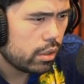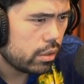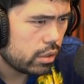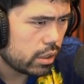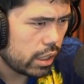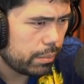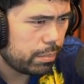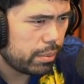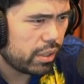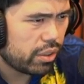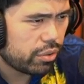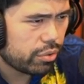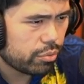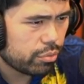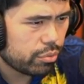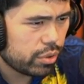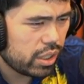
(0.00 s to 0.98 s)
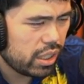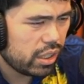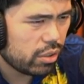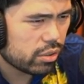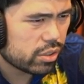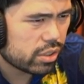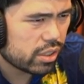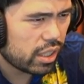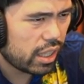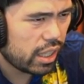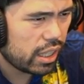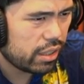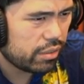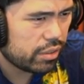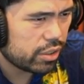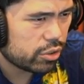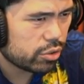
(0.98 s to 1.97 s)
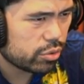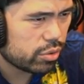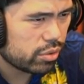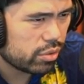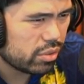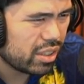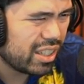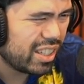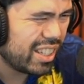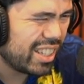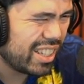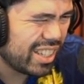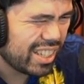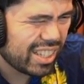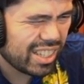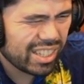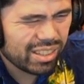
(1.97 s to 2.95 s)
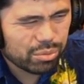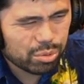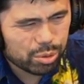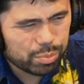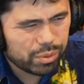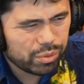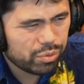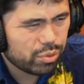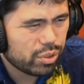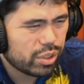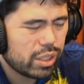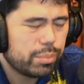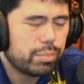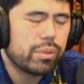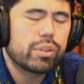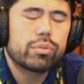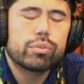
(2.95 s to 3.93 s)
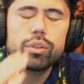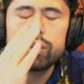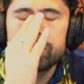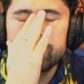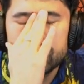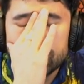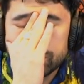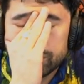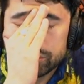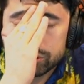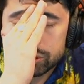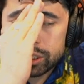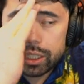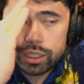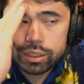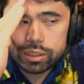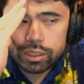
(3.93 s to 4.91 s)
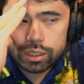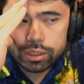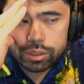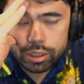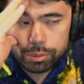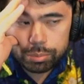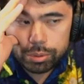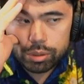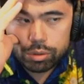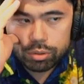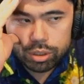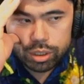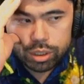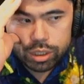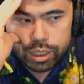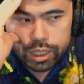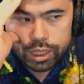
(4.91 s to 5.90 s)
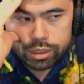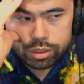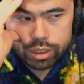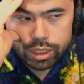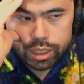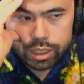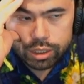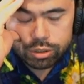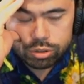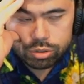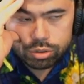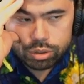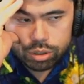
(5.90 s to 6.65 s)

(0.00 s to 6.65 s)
Knight b3 looks kind of interesting. Rook b4, knight b3. Let me think about this. Takes, takes, knight b3, takes, takes.